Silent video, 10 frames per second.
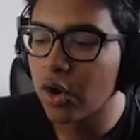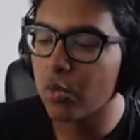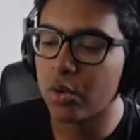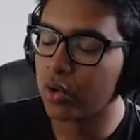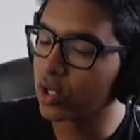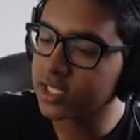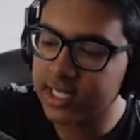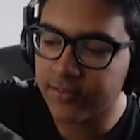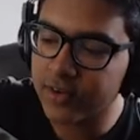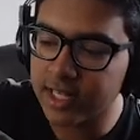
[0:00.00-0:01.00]
We're on a
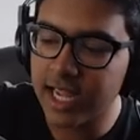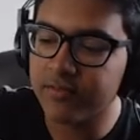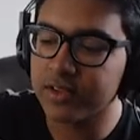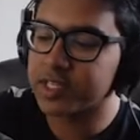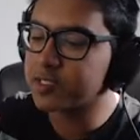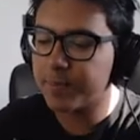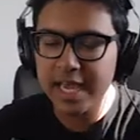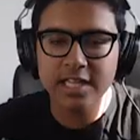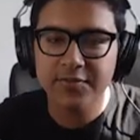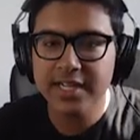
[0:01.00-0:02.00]
different level. This
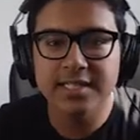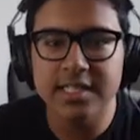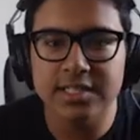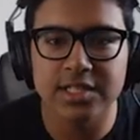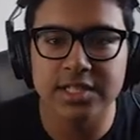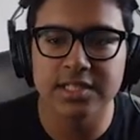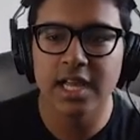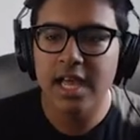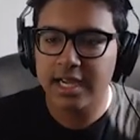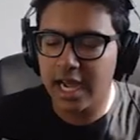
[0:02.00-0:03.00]
pain of existence
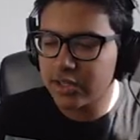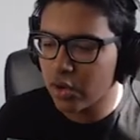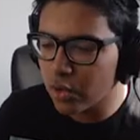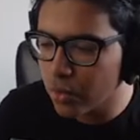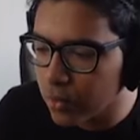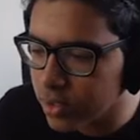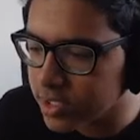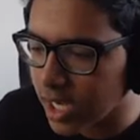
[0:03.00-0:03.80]
cannot hold